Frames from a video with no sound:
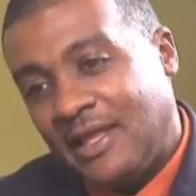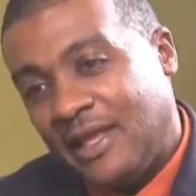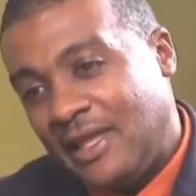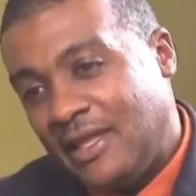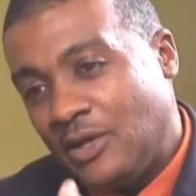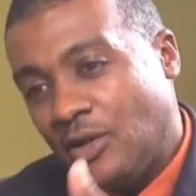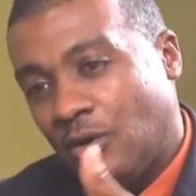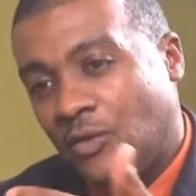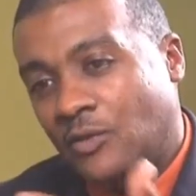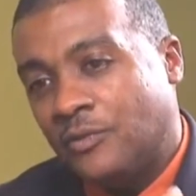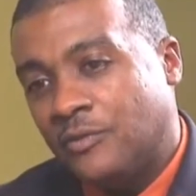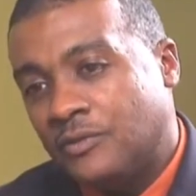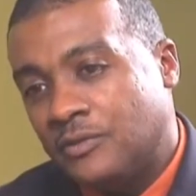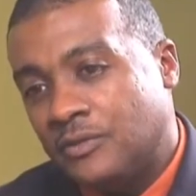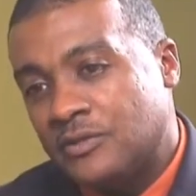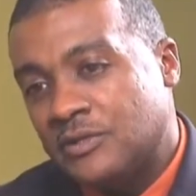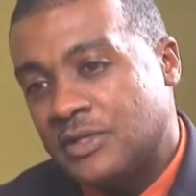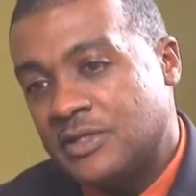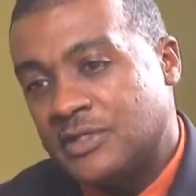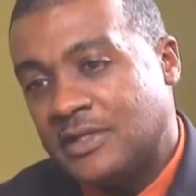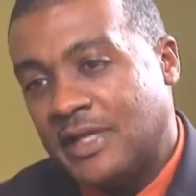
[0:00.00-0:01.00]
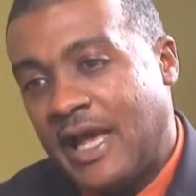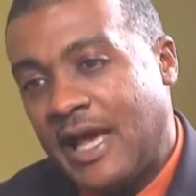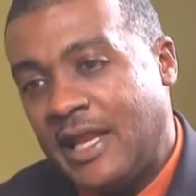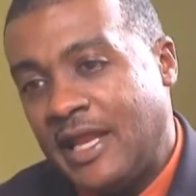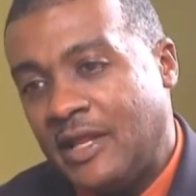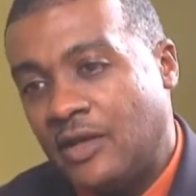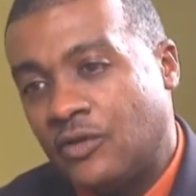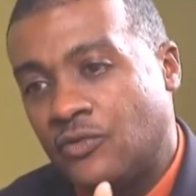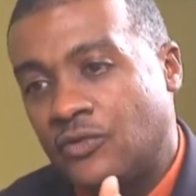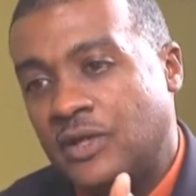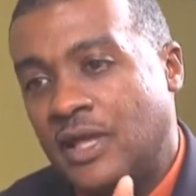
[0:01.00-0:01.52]
And, you know,
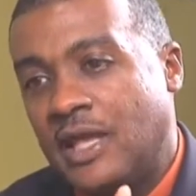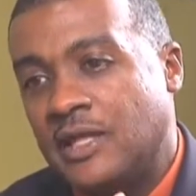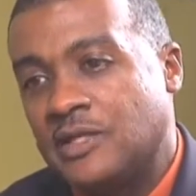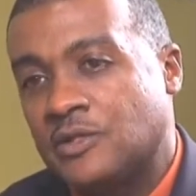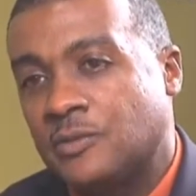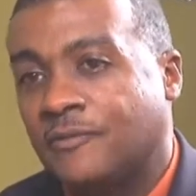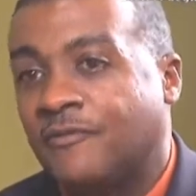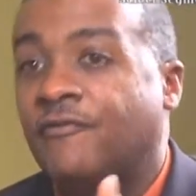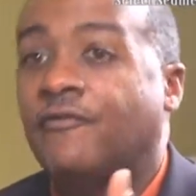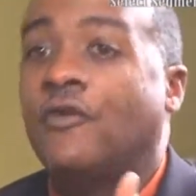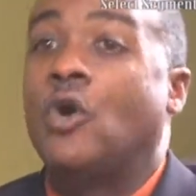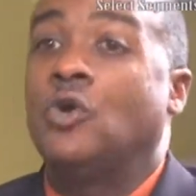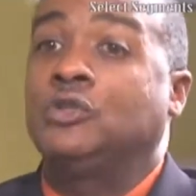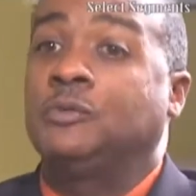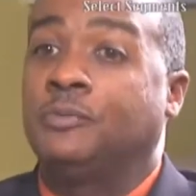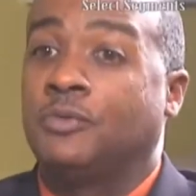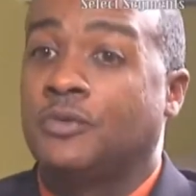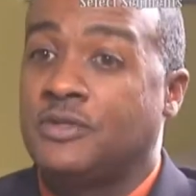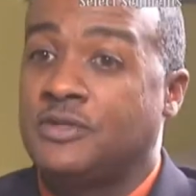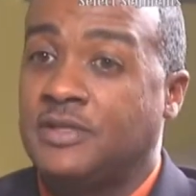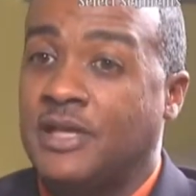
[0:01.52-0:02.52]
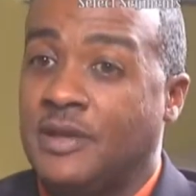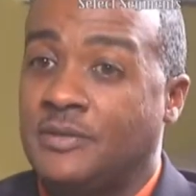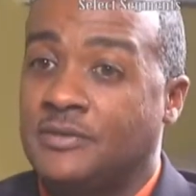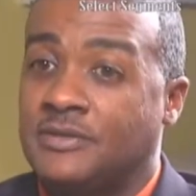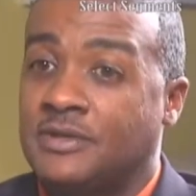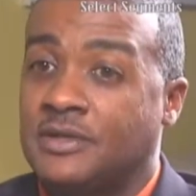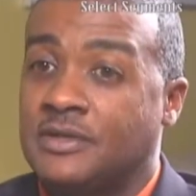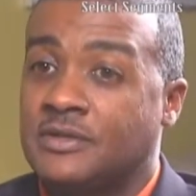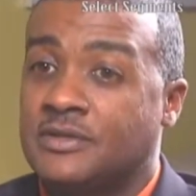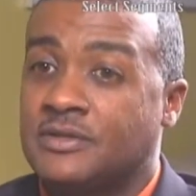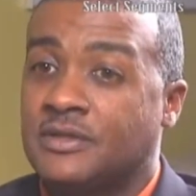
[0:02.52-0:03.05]
society creates false
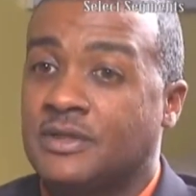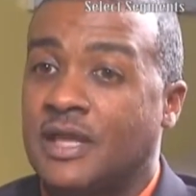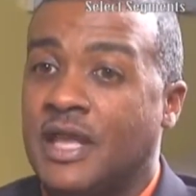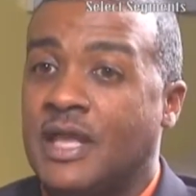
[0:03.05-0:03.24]
perceptions,